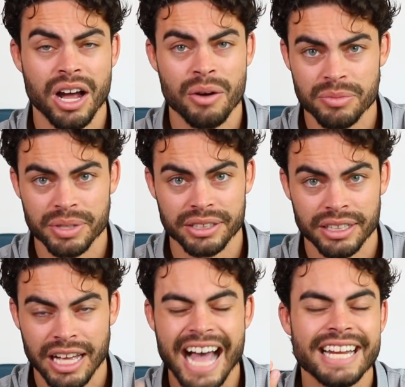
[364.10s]
on with me.
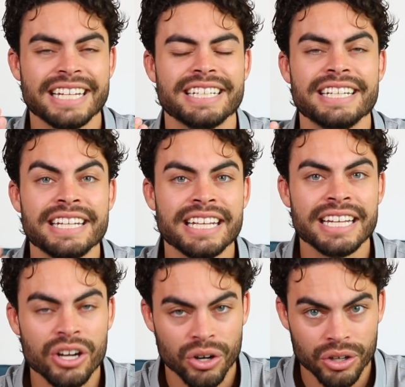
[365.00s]
I didn't
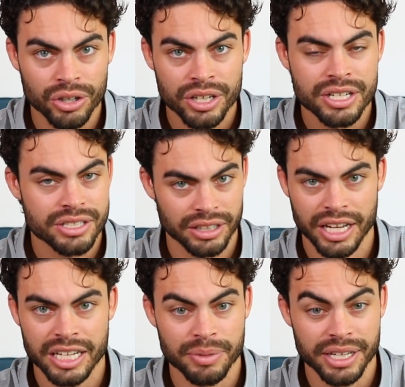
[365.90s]
need her to
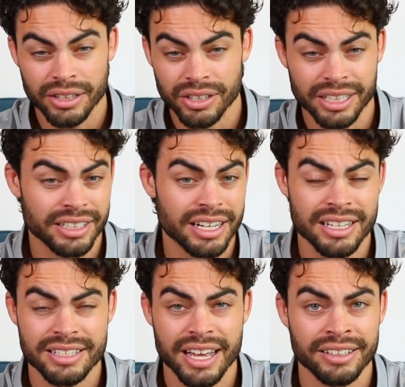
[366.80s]
like me. And look, at the end of
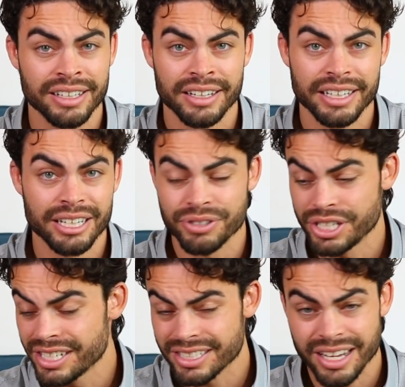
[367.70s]
the day, if
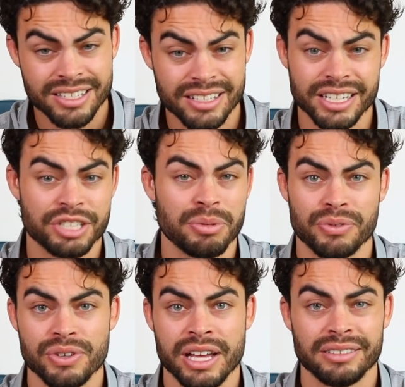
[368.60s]
she decides to ditch me
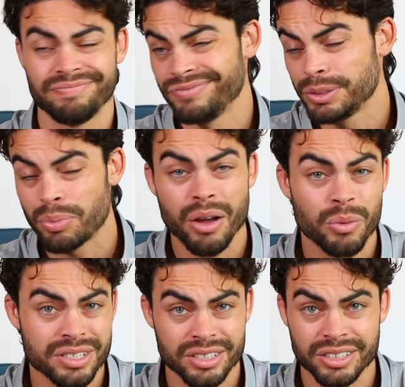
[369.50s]
for that, she probably
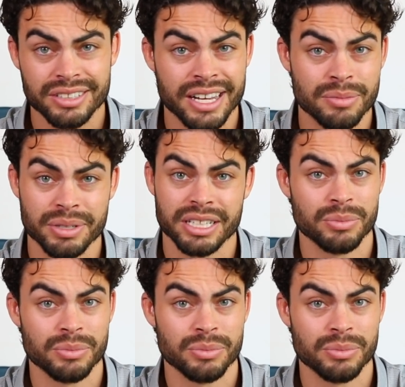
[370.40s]
wasn't a good date to begin